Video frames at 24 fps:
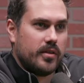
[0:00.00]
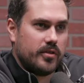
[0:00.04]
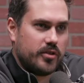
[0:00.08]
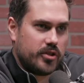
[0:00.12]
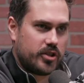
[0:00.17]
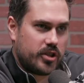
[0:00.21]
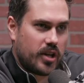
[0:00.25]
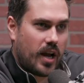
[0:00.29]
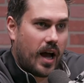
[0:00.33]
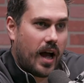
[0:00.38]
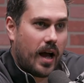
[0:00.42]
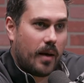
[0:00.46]

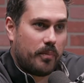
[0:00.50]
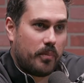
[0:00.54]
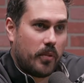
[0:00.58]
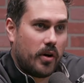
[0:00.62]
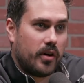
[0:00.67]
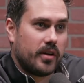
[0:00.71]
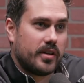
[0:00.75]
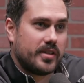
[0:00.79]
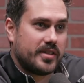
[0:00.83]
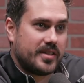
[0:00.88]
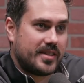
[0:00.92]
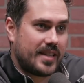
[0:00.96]
shop
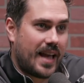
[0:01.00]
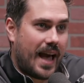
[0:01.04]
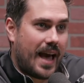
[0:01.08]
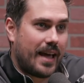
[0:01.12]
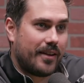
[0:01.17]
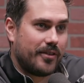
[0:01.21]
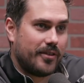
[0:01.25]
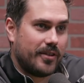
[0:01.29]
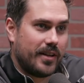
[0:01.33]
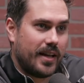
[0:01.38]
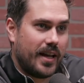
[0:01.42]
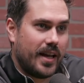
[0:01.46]
on a
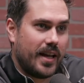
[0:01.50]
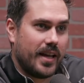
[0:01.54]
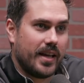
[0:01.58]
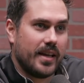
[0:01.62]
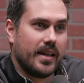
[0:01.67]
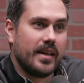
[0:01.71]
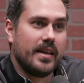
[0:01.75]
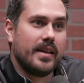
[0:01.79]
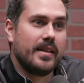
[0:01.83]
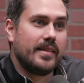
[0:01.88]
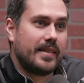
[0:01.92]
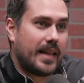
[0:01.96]

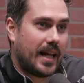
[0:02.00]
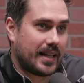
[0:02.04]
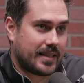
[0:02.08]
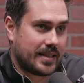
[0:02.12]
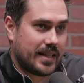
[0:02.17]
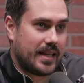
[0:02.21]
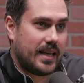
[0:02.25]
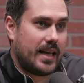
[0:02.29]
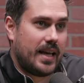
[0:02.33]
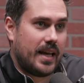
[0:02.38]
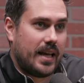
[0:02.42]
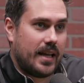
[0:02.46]
Saturday, that's
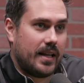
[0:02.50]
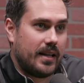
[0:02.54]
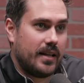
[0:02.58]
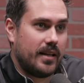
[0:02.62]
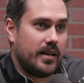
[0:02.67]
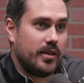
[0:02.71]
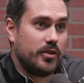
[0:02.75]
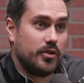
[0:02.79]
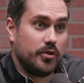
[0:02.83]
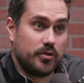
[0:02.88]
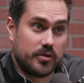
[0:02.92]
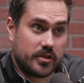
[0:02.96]
a hit.
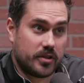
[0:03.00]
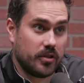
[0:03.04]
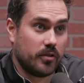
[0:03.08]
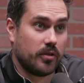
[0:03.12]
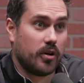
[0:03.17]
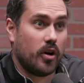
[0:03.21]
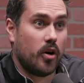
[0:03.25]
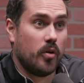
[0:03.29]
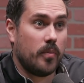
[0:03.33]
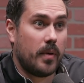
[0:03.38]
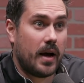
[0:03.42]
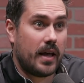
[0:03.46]
You still
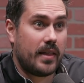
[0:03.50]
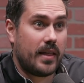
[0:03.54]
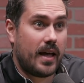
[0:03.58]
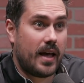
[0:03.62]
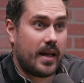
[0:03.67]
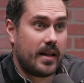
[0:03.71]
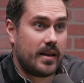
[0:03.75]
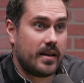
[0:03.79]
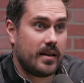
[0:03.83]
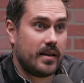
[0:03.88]
go by that?